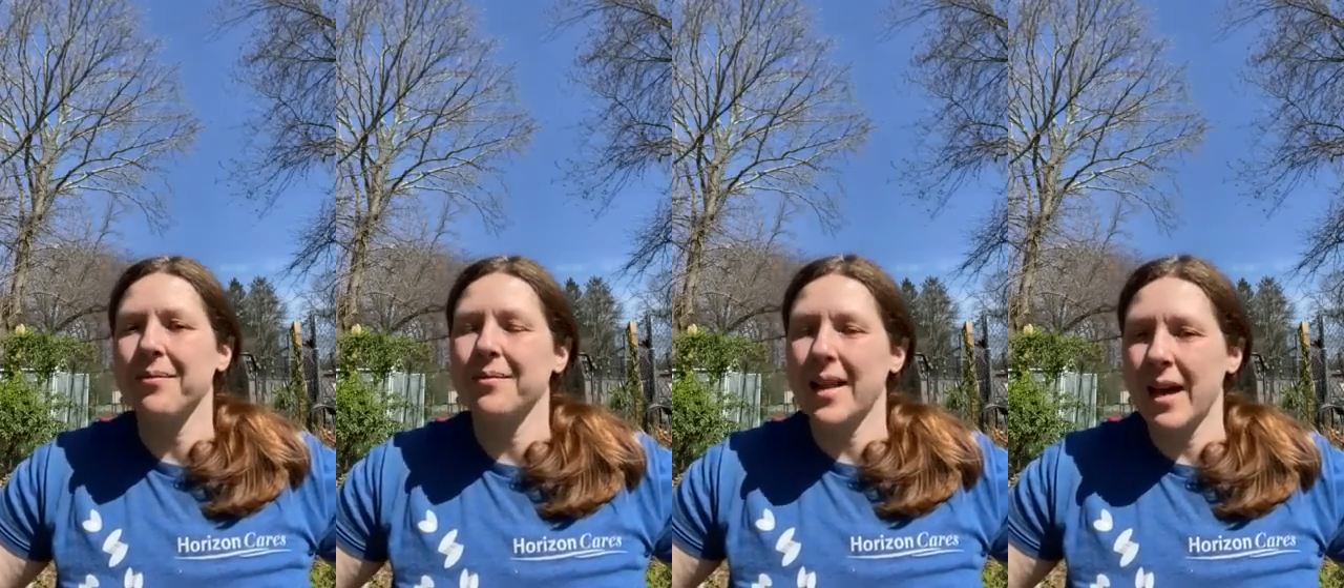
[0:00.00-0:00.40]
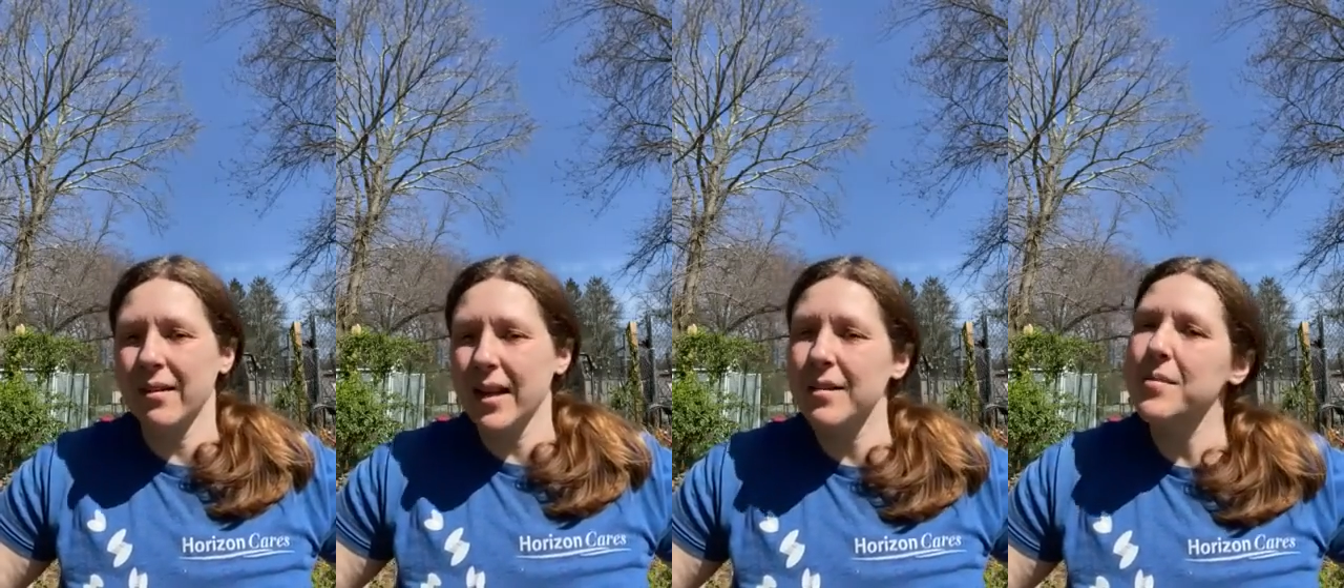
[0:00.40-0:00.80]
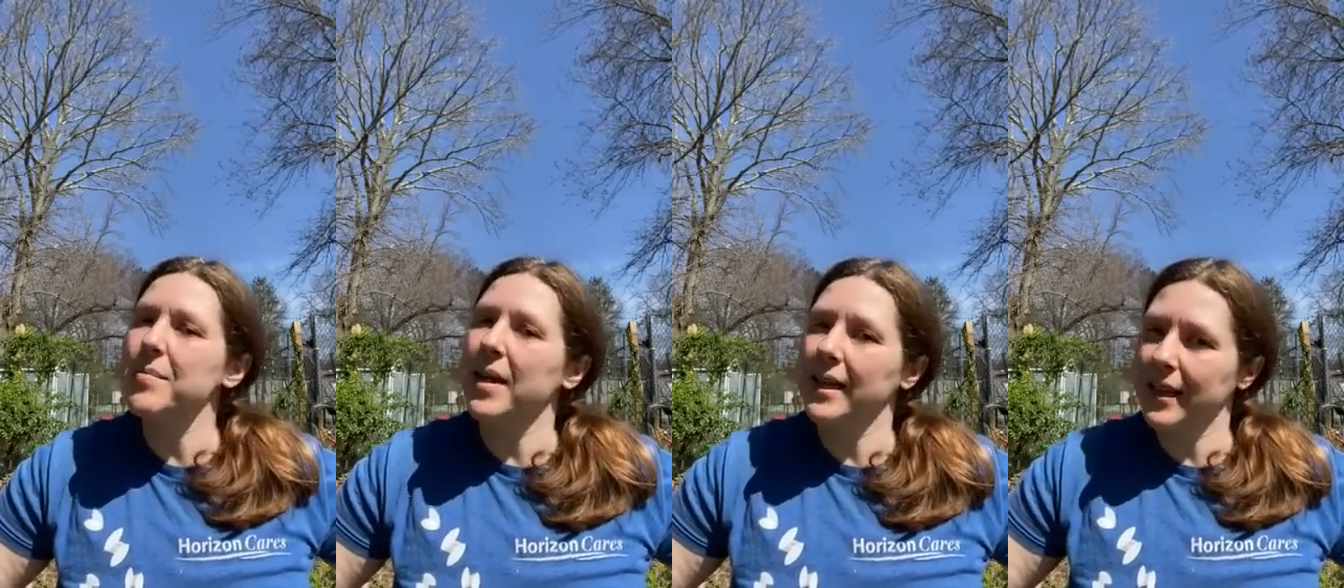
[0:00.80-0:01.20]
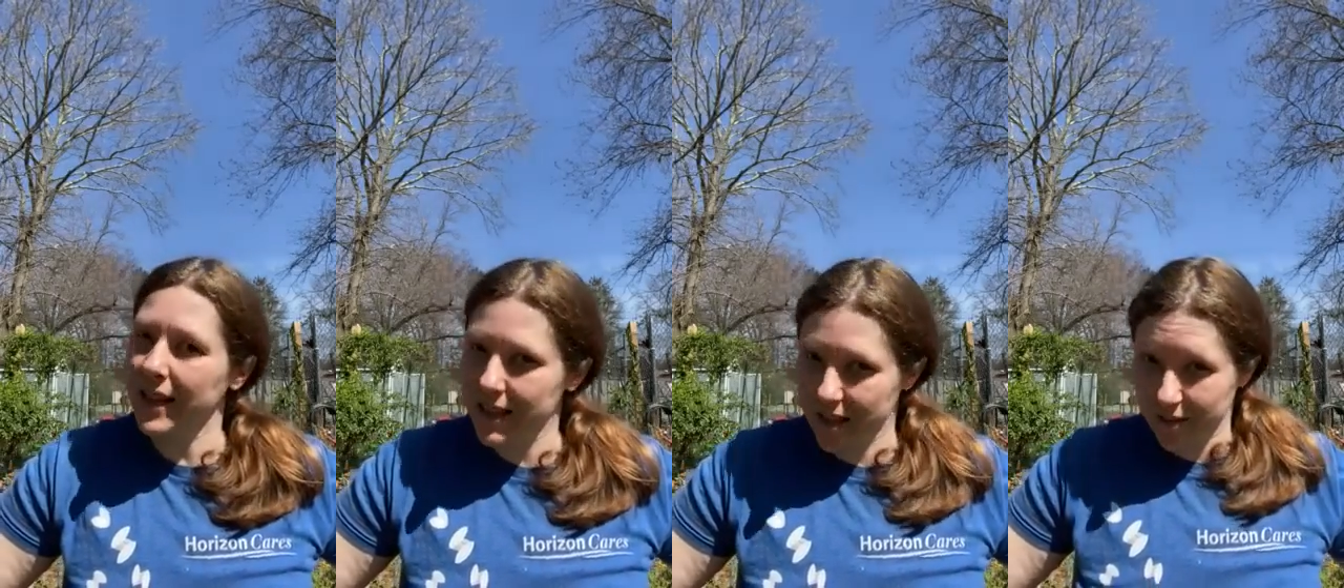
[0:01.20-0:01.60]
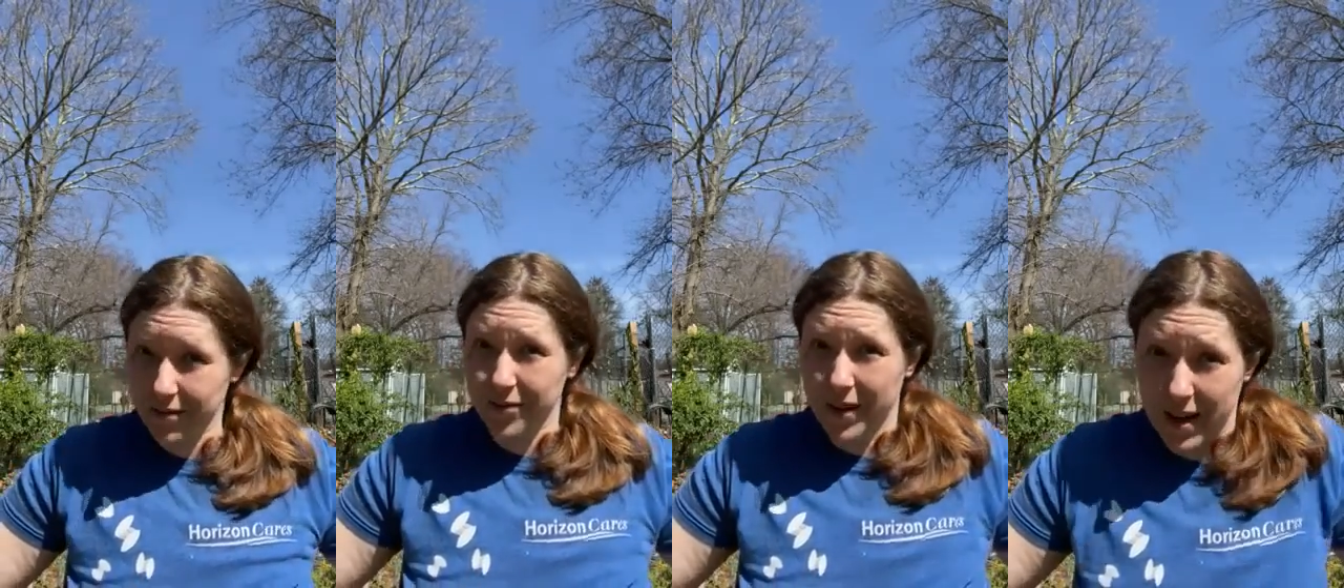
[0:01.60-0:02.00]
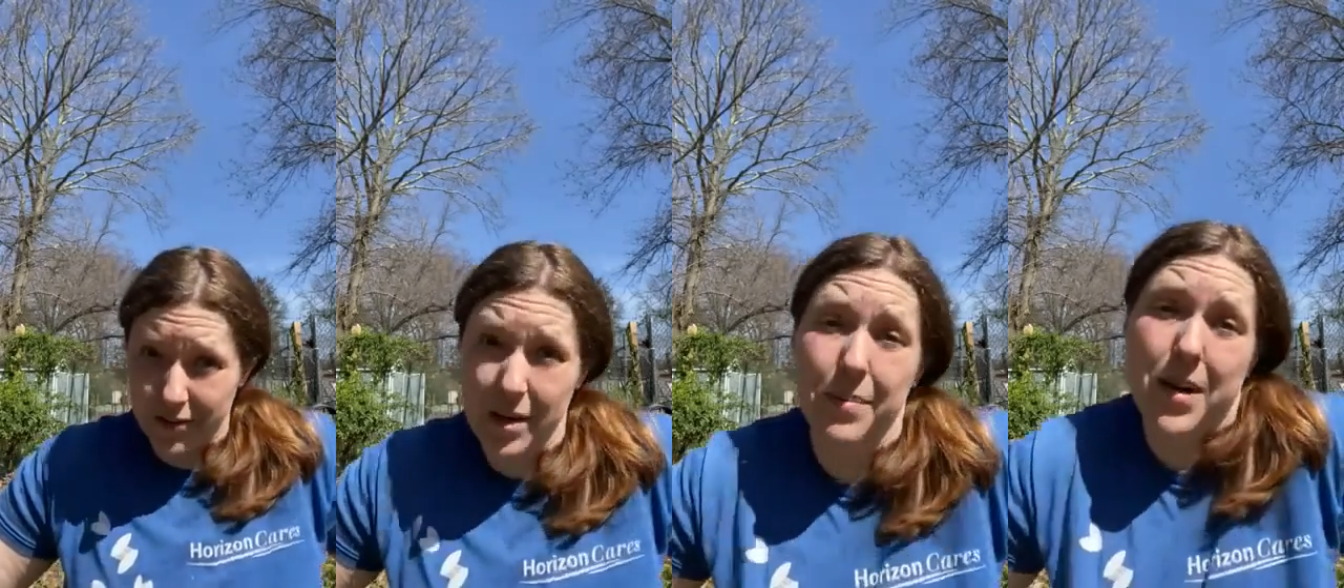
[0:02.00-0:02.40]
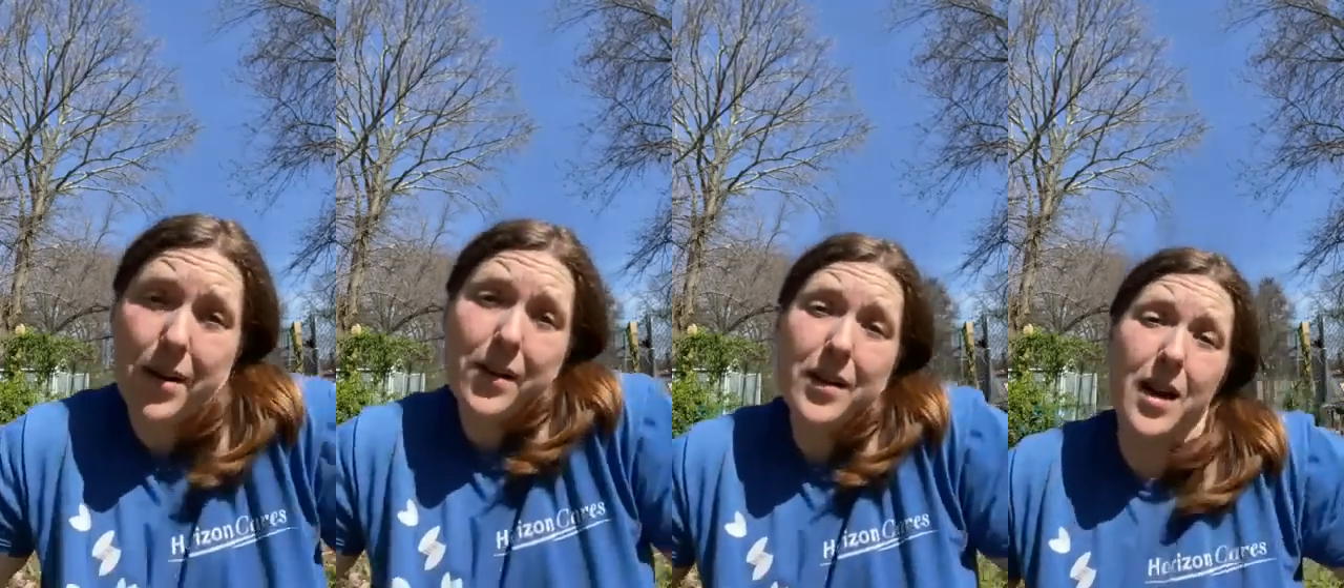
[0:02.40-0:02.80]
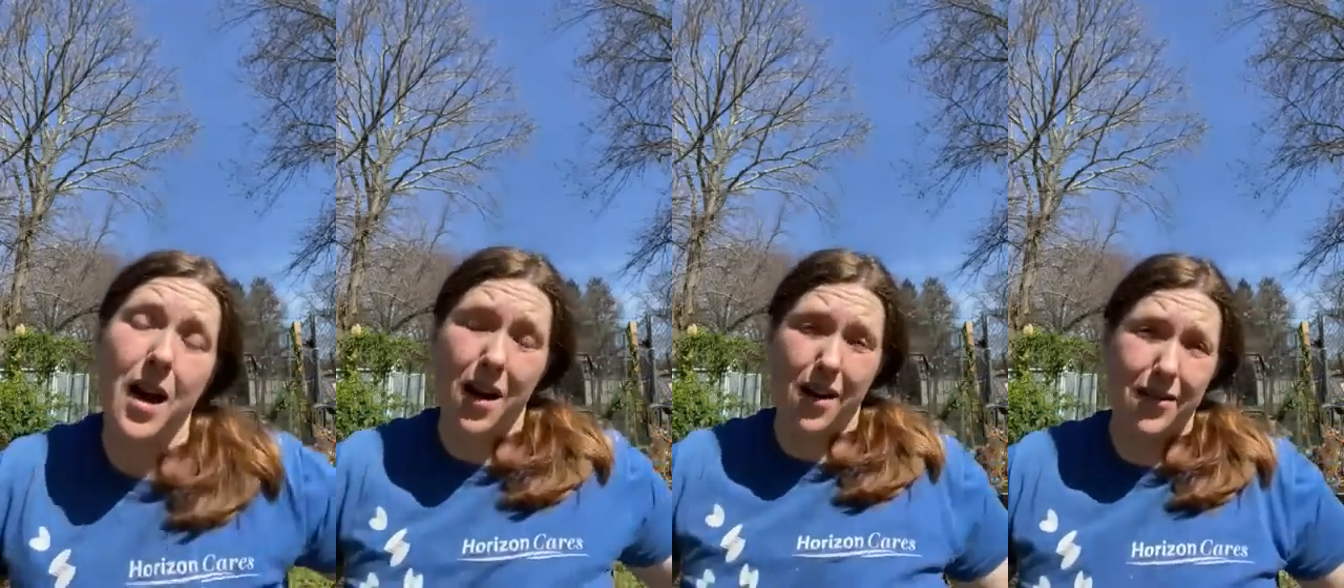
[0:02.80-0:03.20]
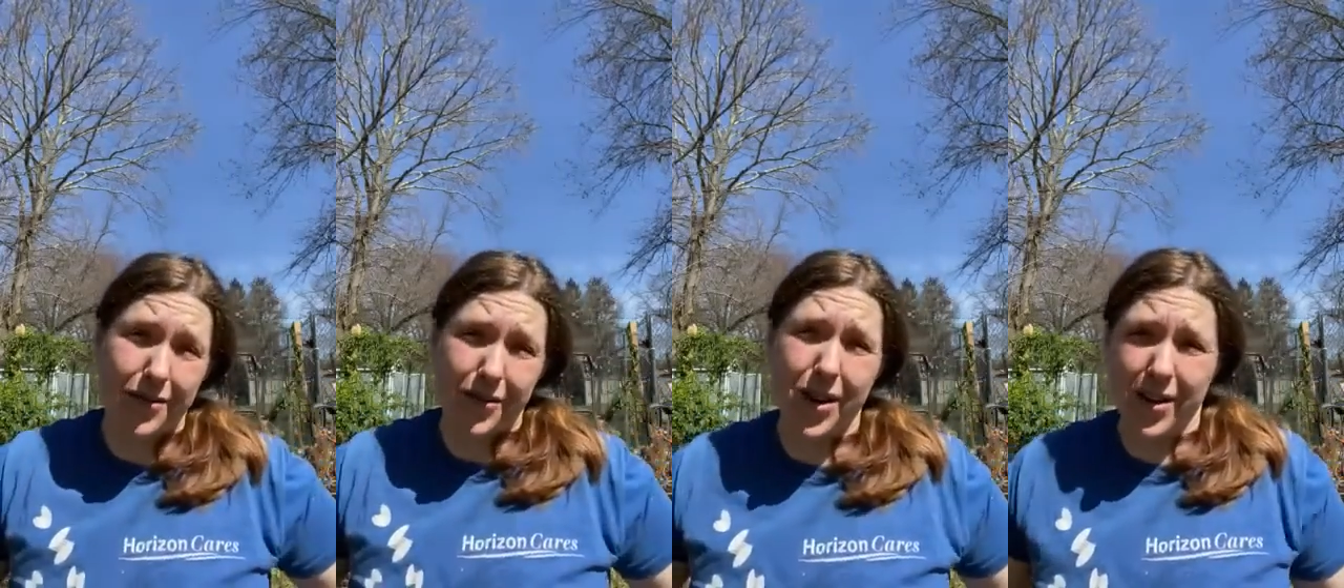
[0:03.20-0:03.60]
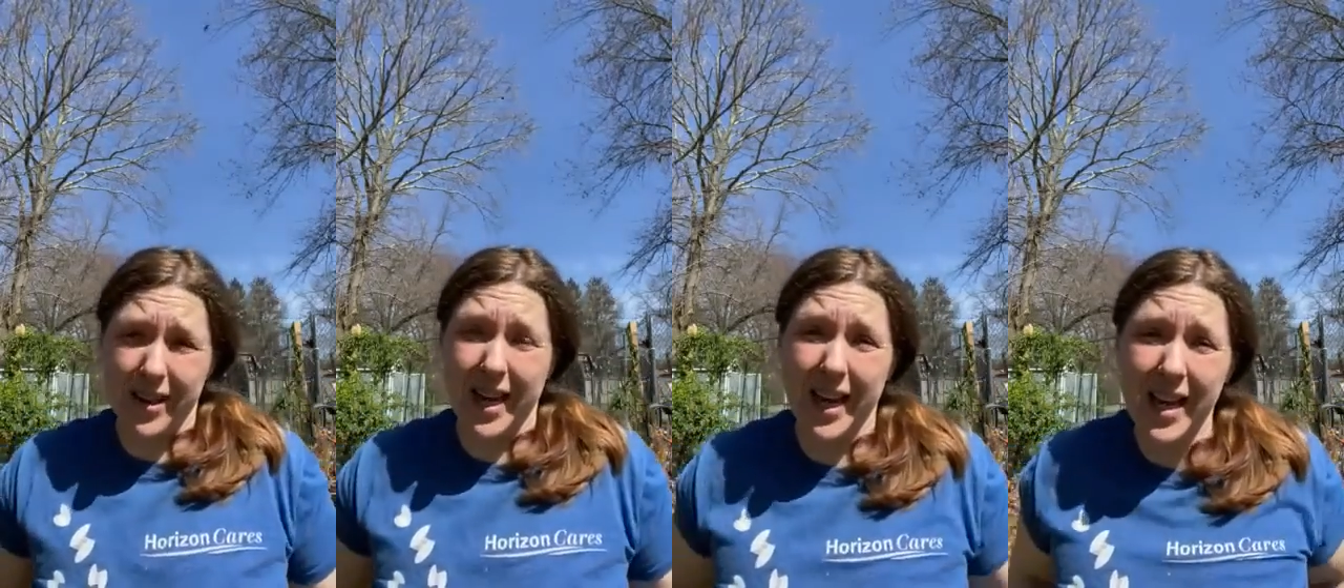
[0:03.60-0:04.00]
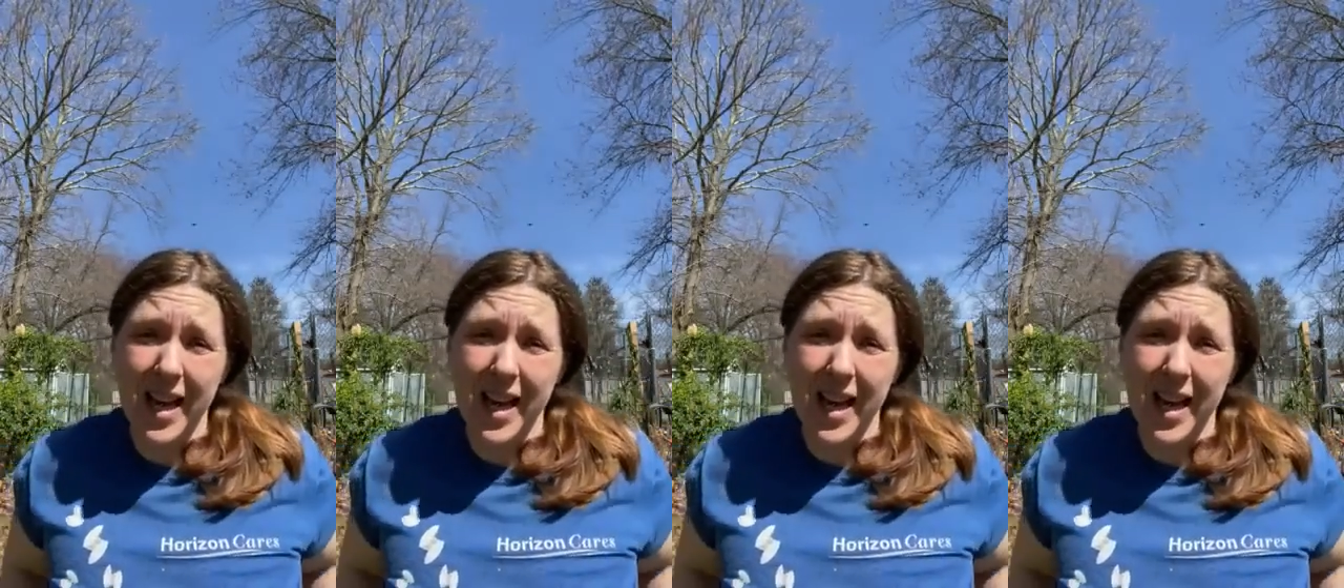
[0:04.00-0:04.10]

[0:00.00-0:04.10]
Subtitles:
Now comes my least favorite part of gardening,